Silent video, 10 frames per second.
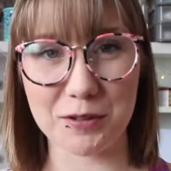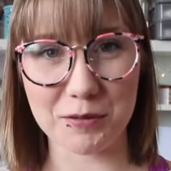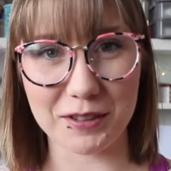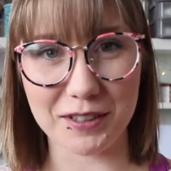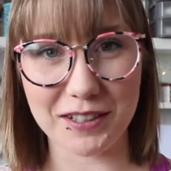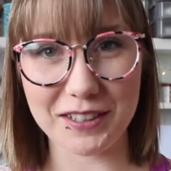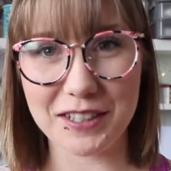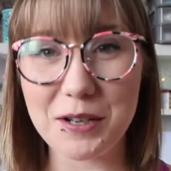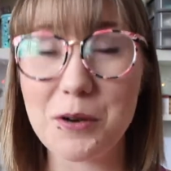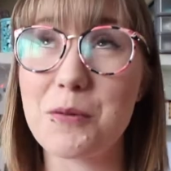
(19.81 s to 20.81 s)
do it a lot.
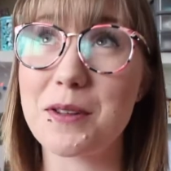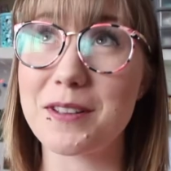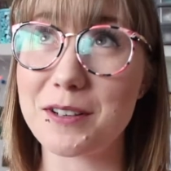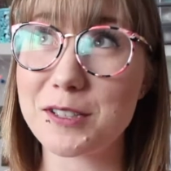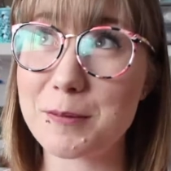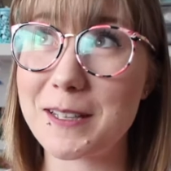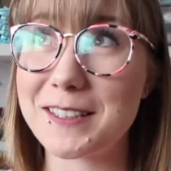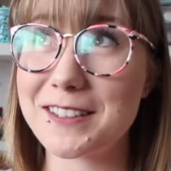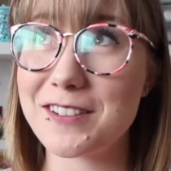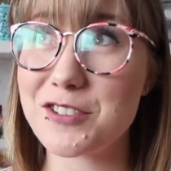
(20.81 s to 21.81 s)
When they're
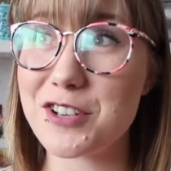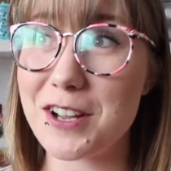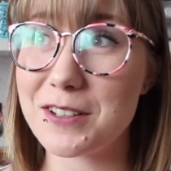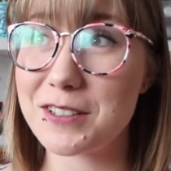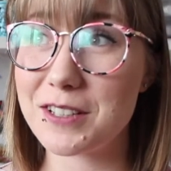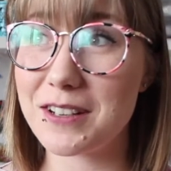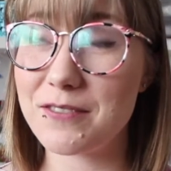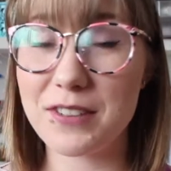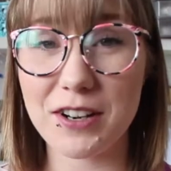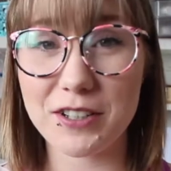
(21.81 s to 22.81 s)
expecting their child to
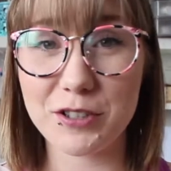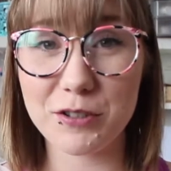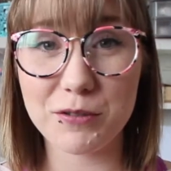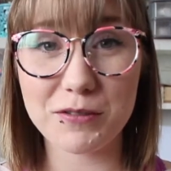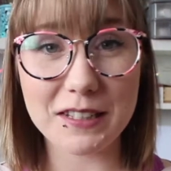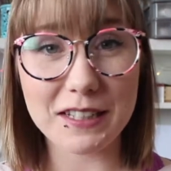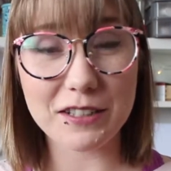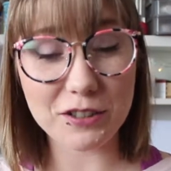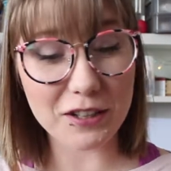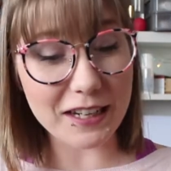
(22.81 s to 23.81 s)
come very soon, they
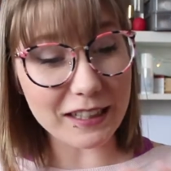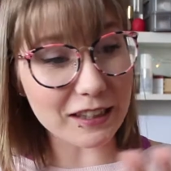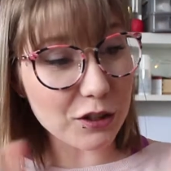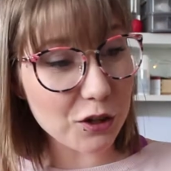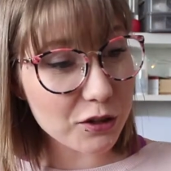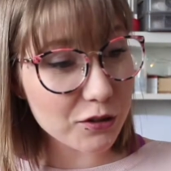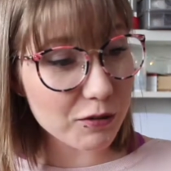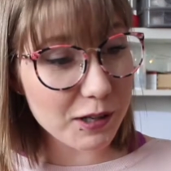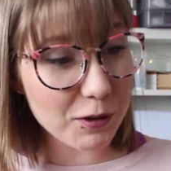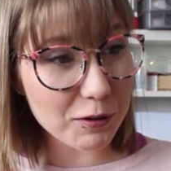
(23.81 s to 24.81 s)
start getting the
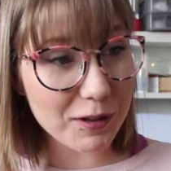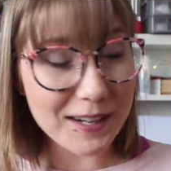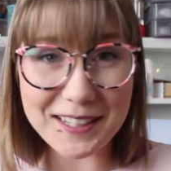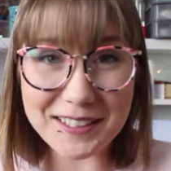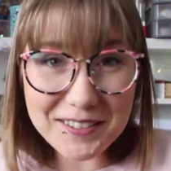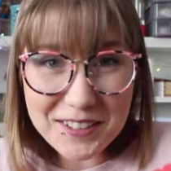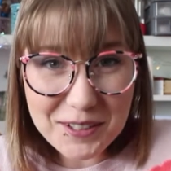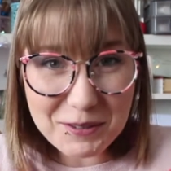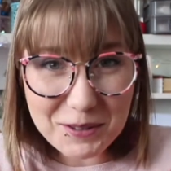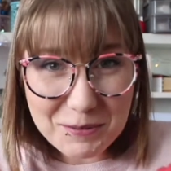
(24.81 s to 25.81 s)
nursery already and, you
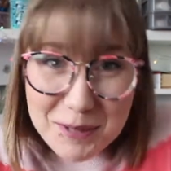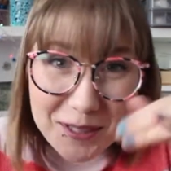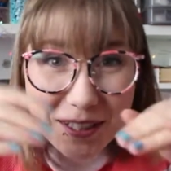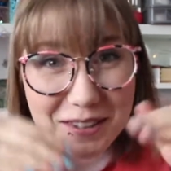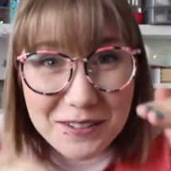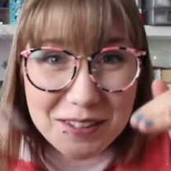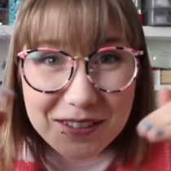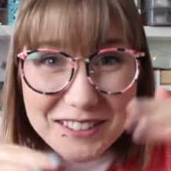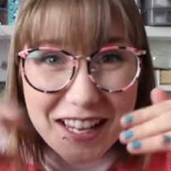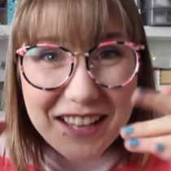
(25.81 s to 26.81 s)
know, just building their
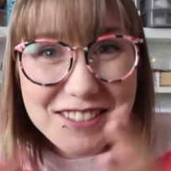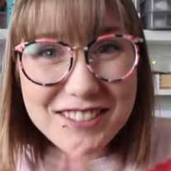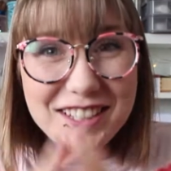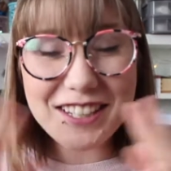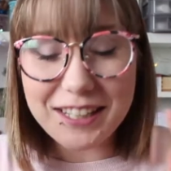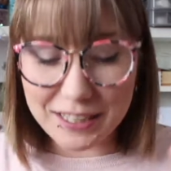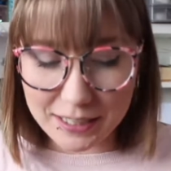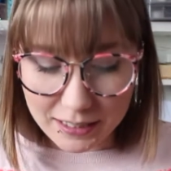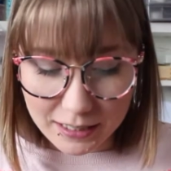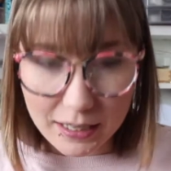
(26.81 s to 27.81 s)
little nest.
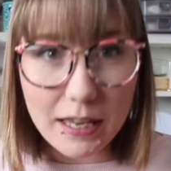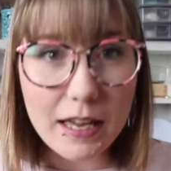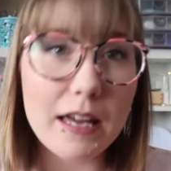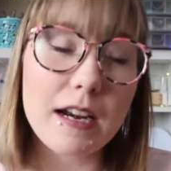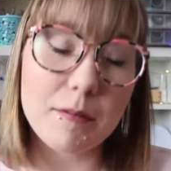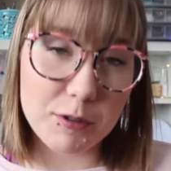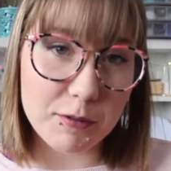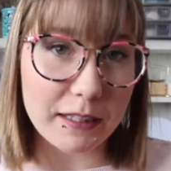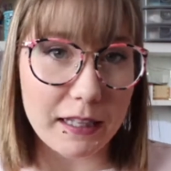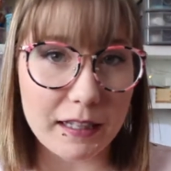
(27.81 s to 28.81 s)
And I'm
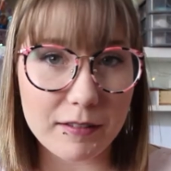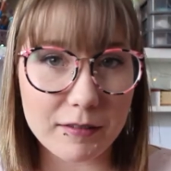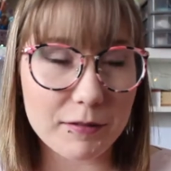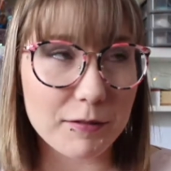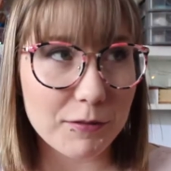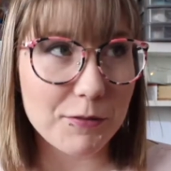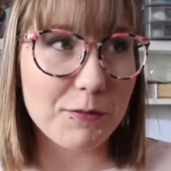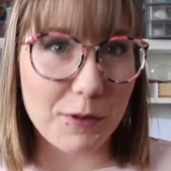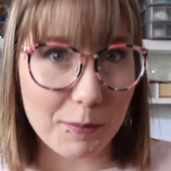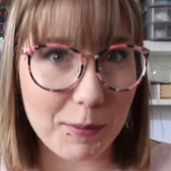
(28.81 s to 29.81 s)
doing that
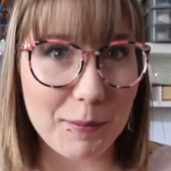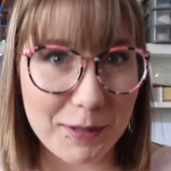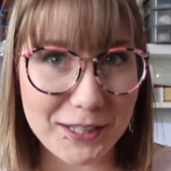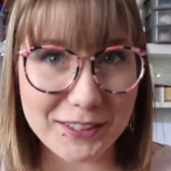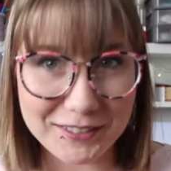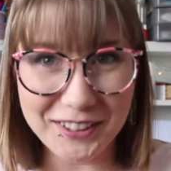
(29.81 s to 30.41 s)
for a puppy.